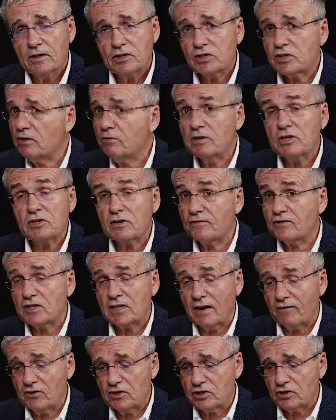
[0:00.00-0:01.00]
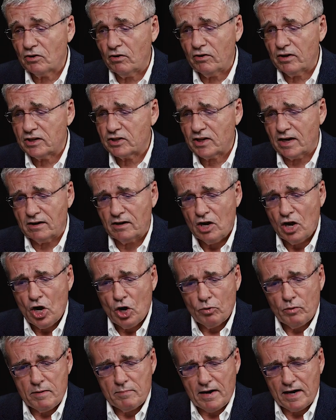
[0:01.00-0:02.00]
Series of 7 stories. And
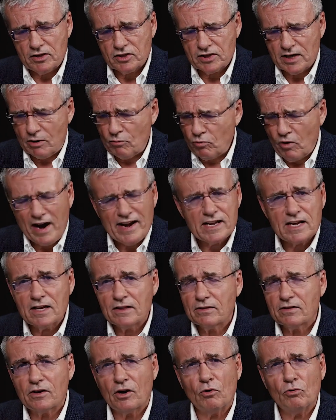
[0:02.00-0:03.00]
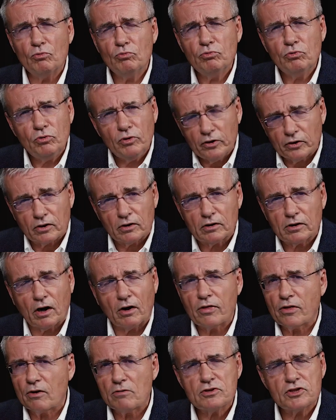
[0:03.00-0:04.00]
we might say, what in the world
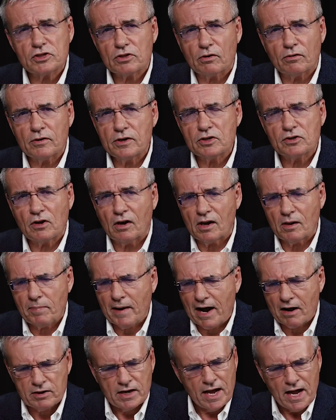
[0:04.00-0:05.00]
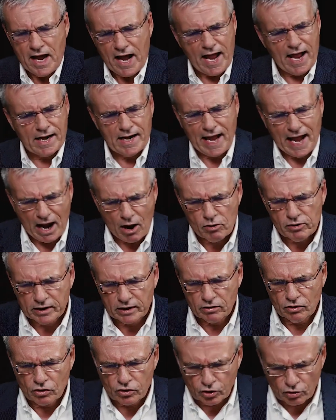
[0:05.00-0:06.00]
are those stories all about? And how
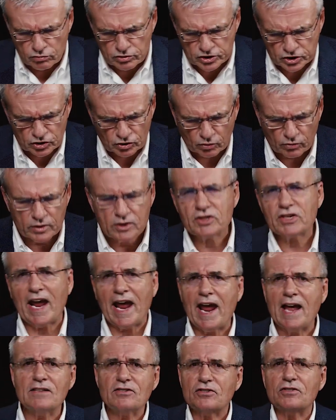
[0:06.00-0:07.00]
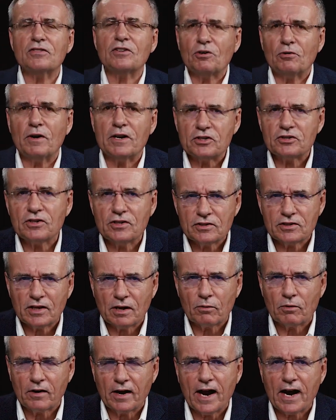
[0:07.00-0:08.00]
can those stories answer the questions
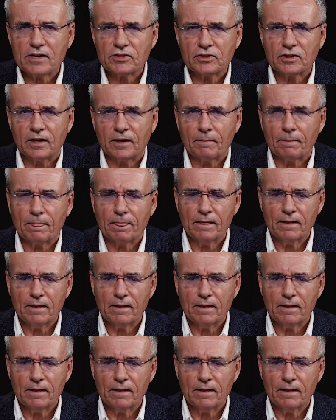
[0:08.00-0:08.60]
that we're asking?